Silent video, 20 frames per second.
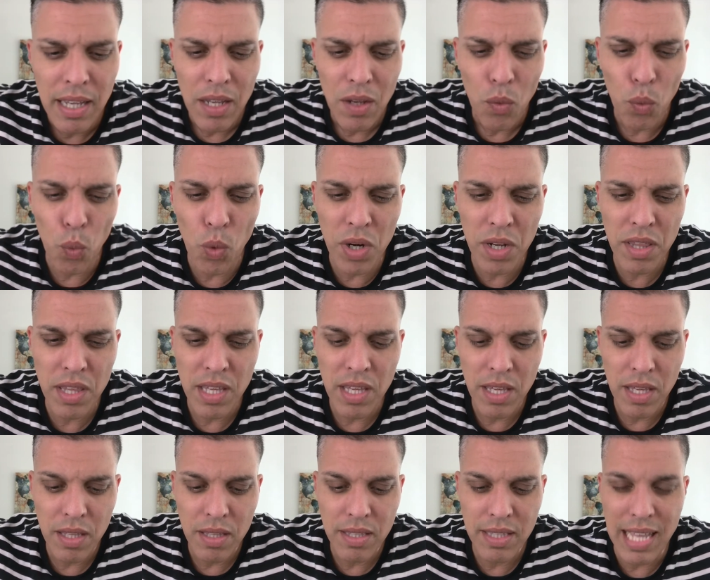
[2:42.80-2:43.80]
one of
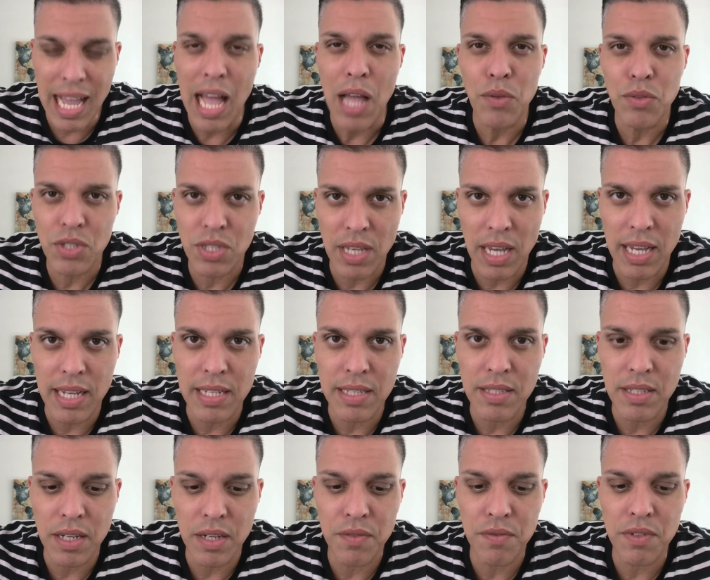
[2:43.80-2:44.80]
the
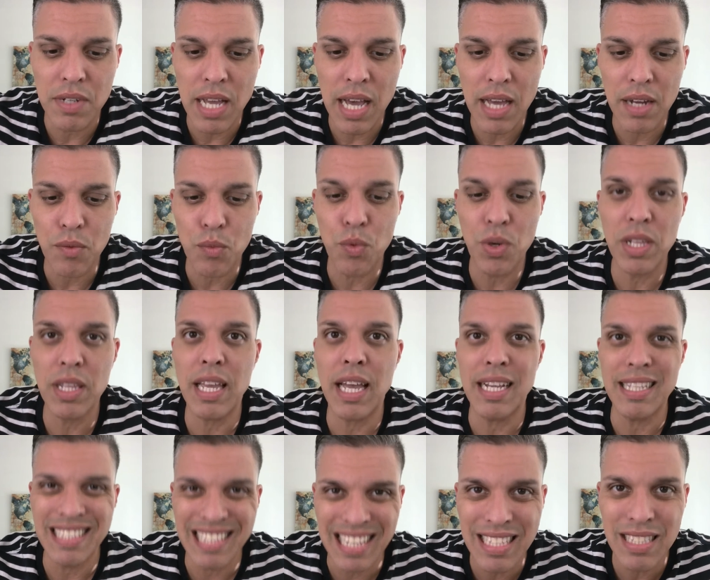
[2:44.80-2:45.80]
downsides of not really
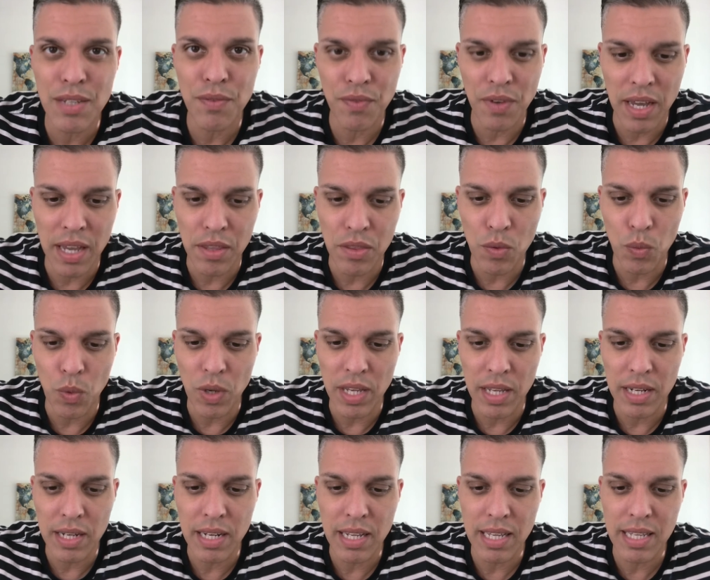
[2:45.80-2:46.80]
identifying the win